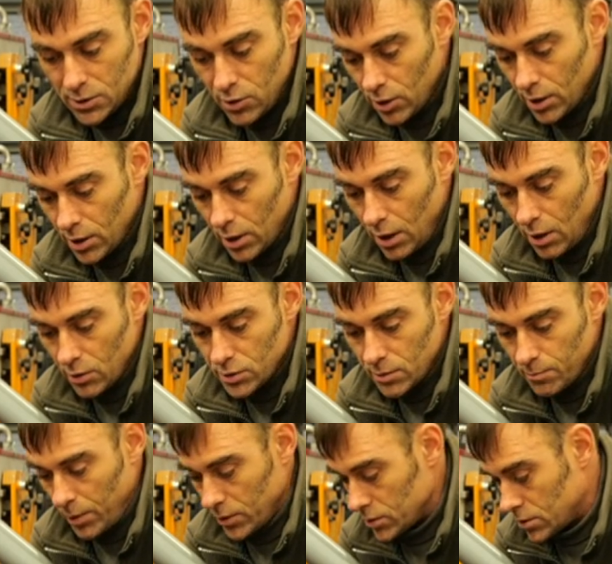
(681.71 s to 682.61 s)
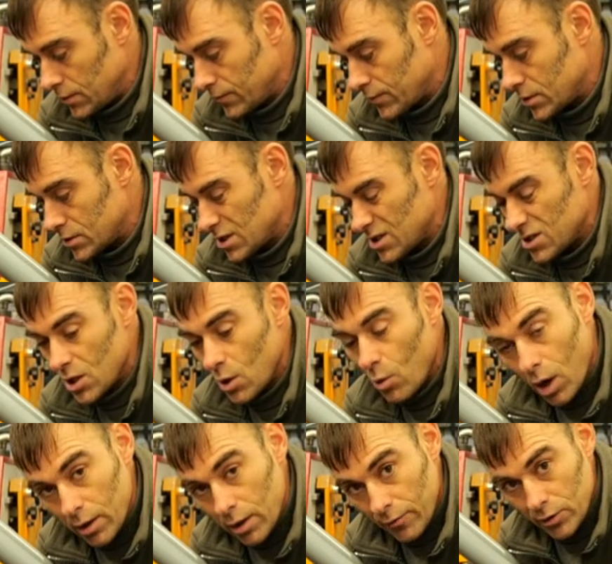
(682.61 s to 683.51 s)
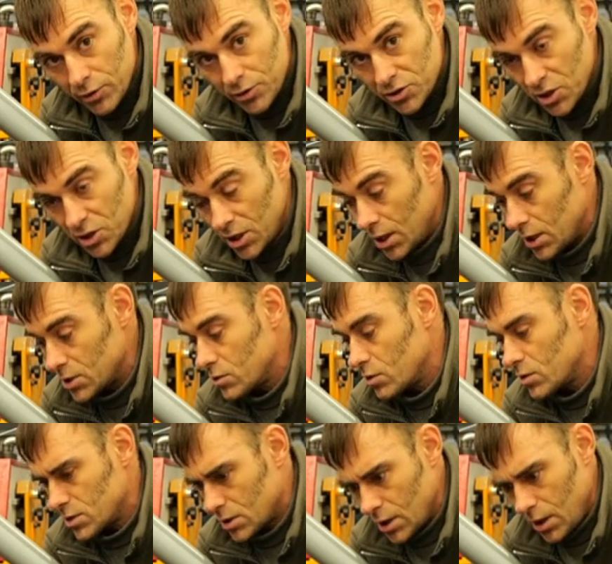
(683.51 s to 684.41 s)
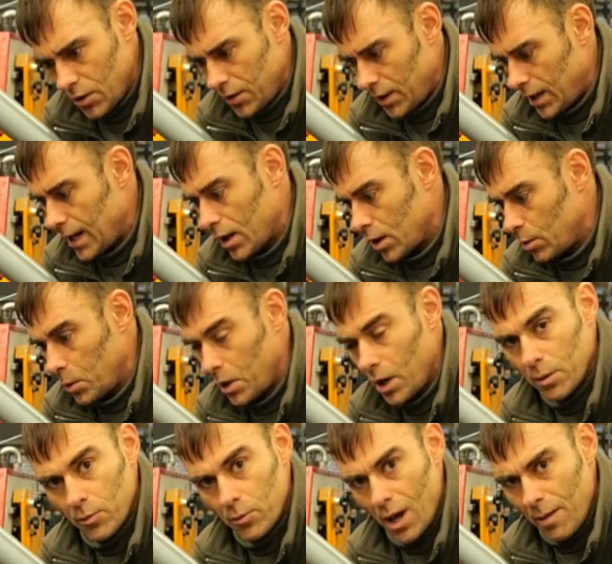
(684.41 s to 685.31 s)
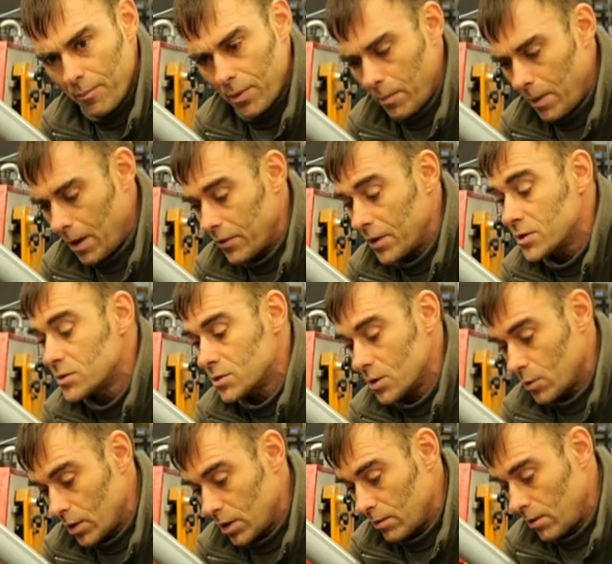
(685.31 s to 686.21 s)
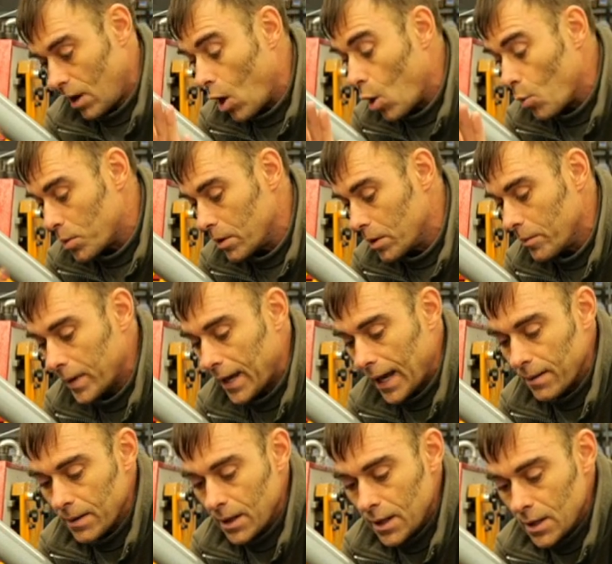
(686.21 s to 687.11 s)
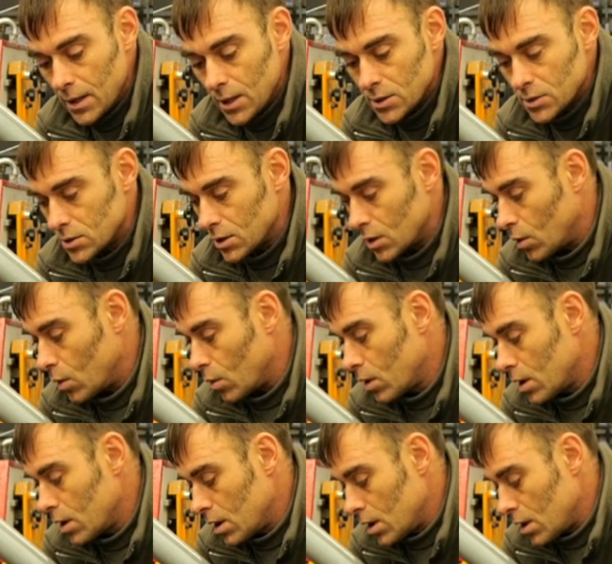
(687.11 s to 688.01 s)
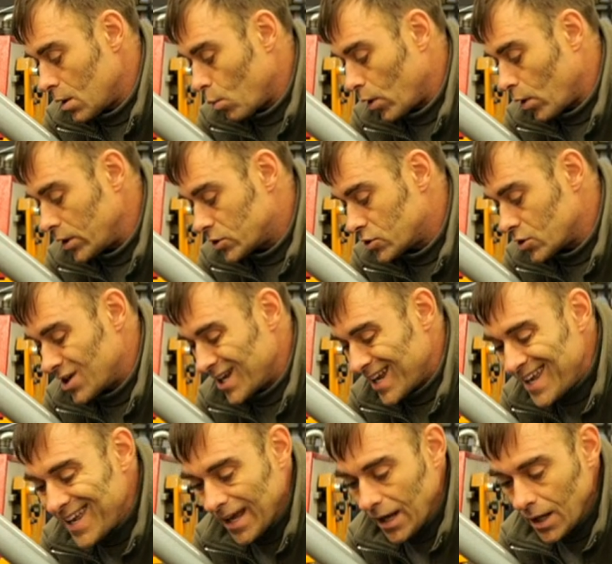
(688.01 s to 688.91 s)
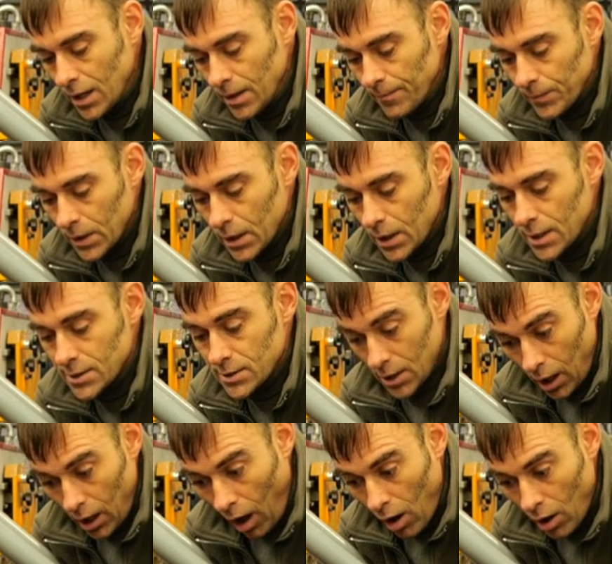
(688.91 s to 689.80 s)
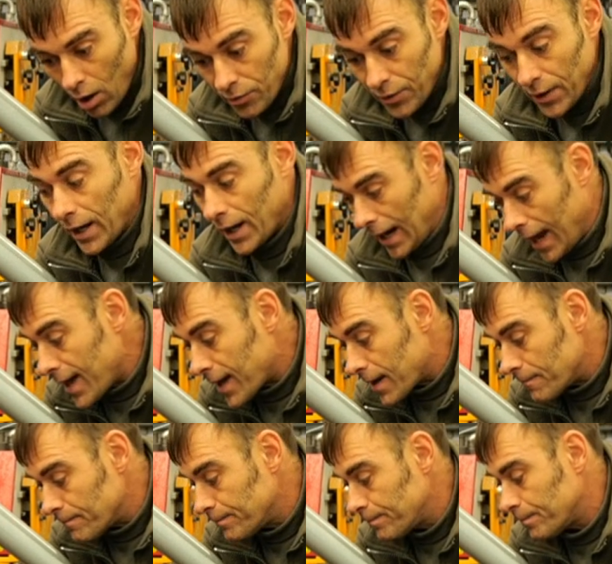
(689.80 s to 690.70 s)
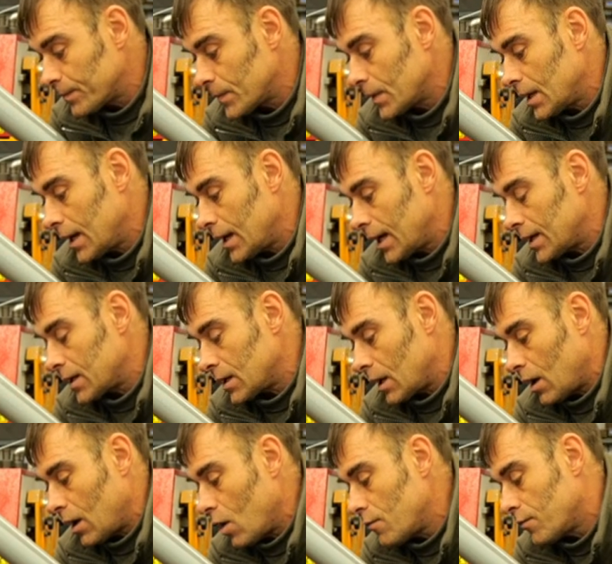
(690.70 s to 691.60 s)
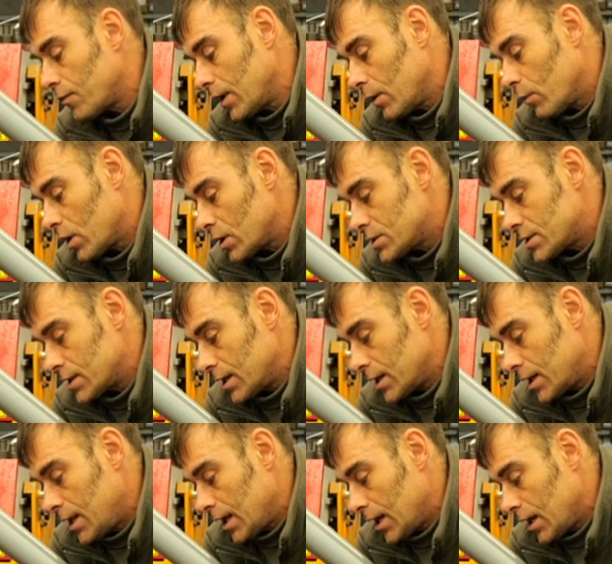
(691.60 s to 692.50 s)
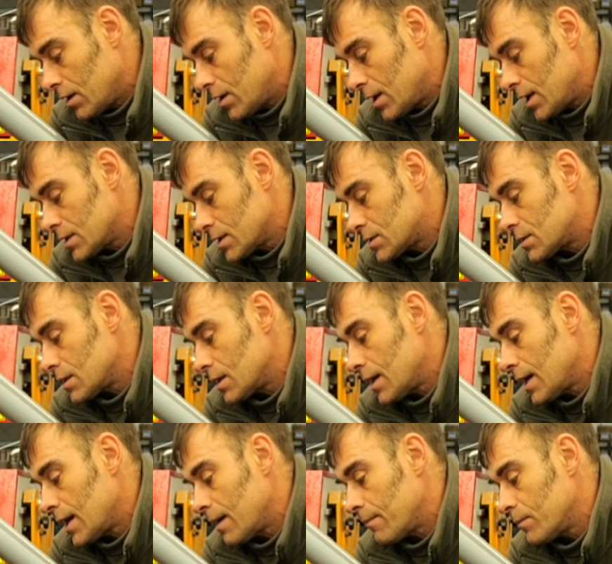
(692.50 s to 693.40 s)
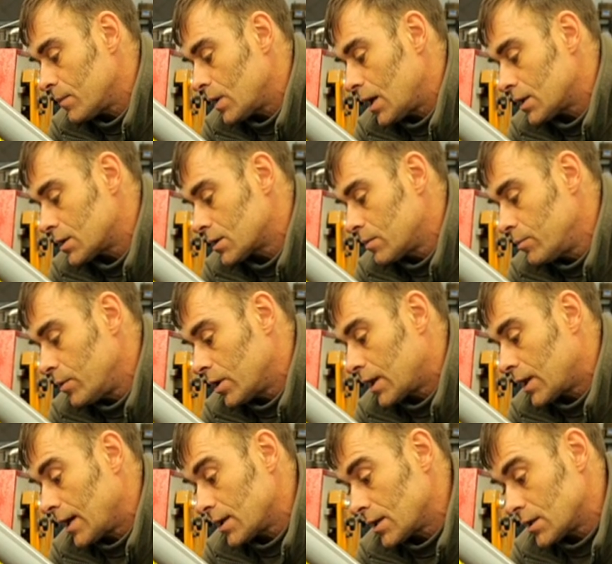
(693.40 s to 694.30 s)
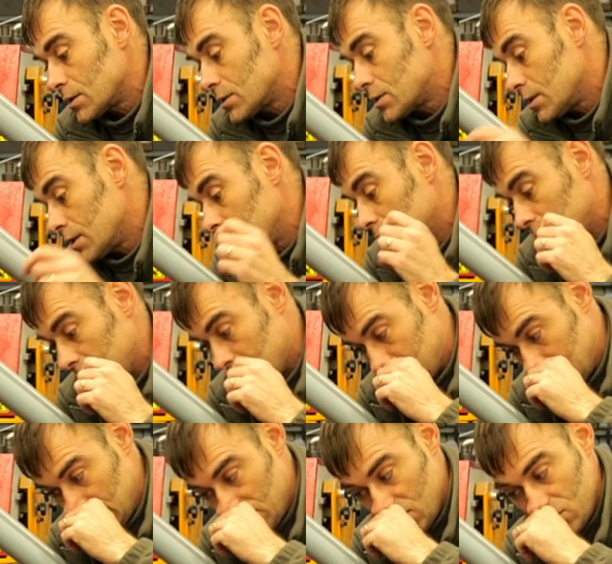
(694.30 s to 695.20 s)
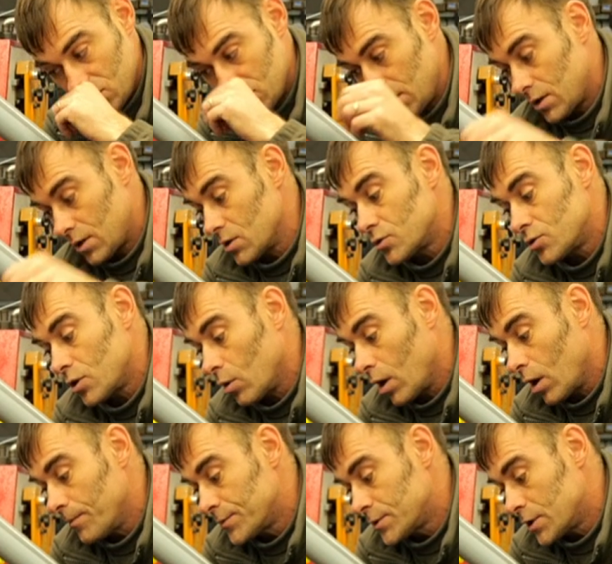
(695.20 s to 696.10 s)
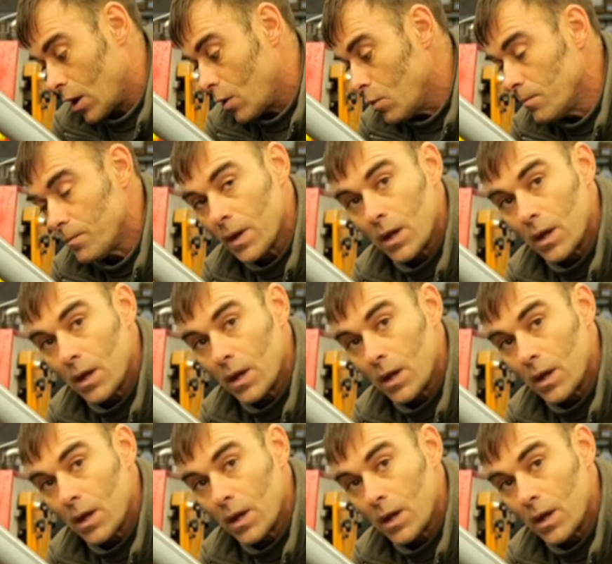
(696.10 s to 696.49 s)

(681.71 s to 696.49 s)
not going to close at positive because there's no high voltage in here, so it's going to think, hang on a minute, I'm not happy about this, so it'll open them again. So what you should hear is a clunk, then a click. And hopefully what I see in here is it's communicating to the T2C controller. So,